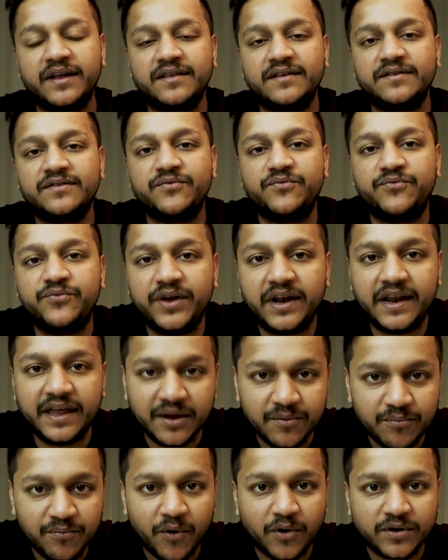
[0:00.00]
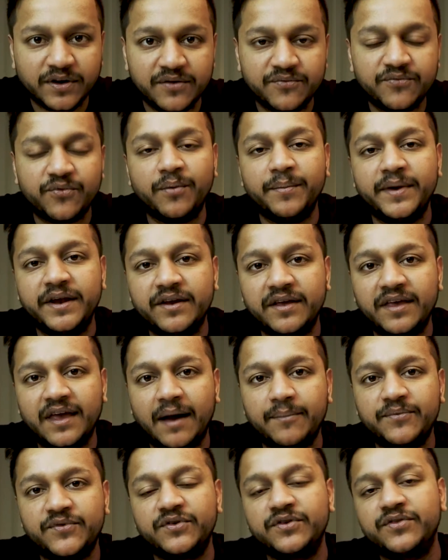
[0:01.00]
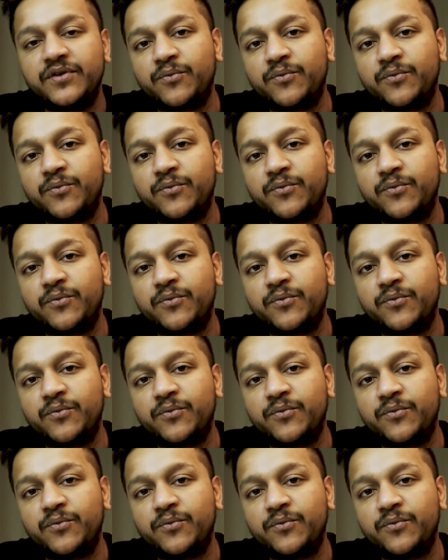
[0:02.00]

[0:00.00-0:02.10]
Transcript: it is really important for me to capture